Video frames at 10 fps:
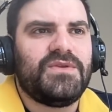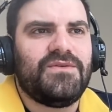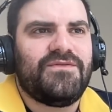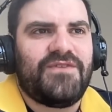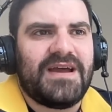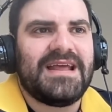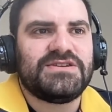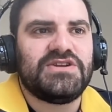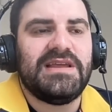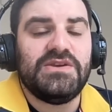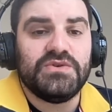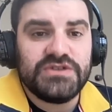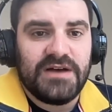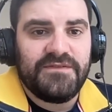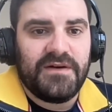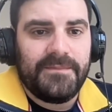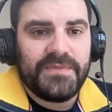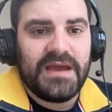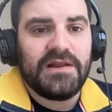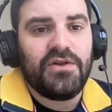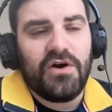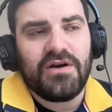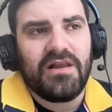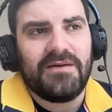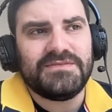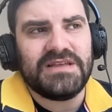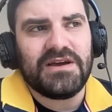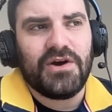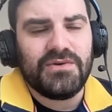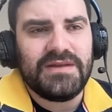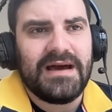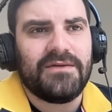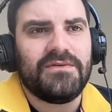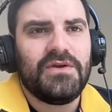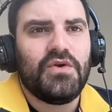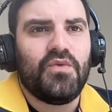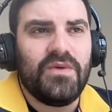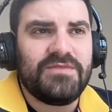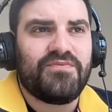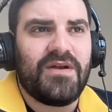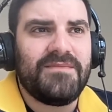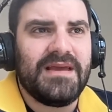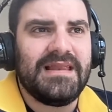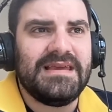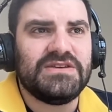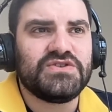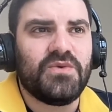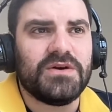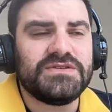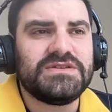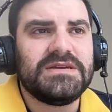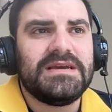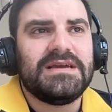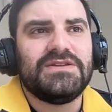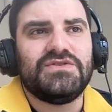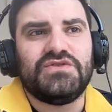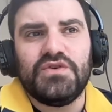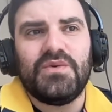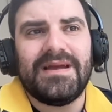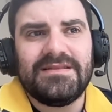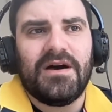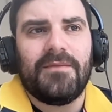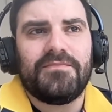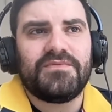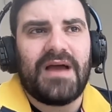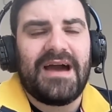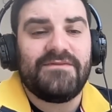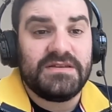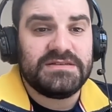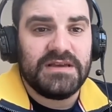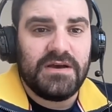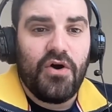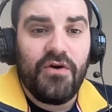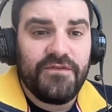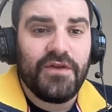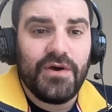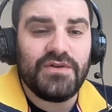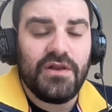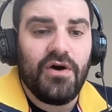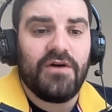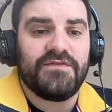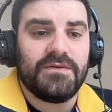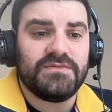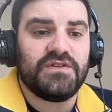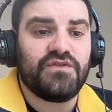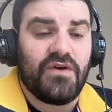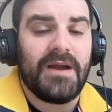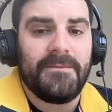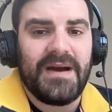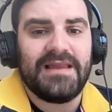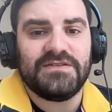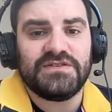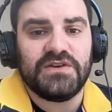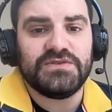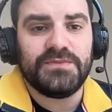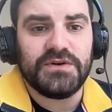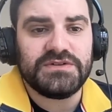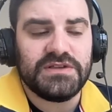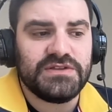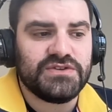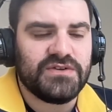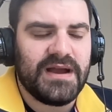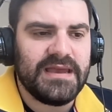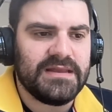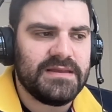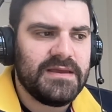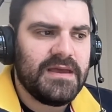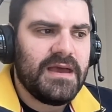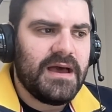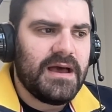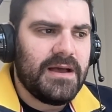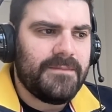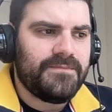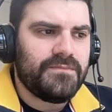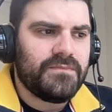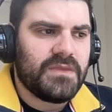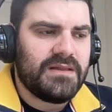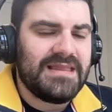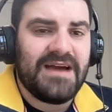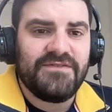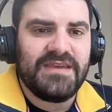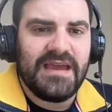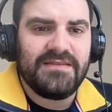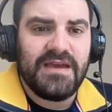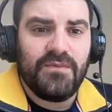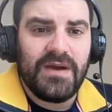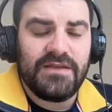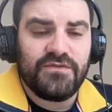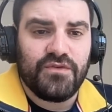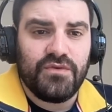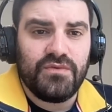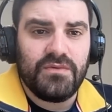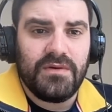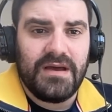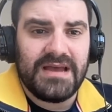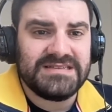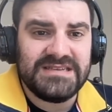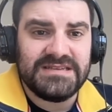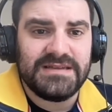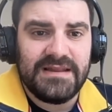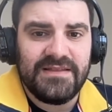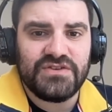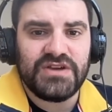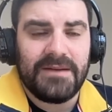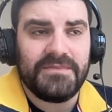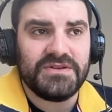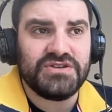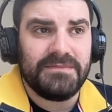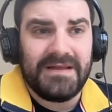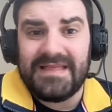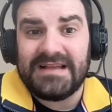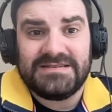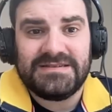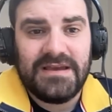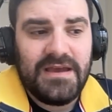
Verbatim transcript: financially you suffer. And a lot of clubs that go down with Premier League squads, do end up having to offload a lot of them to try and balance those books and to try and um, navigate their way through a season in the championship. And that's,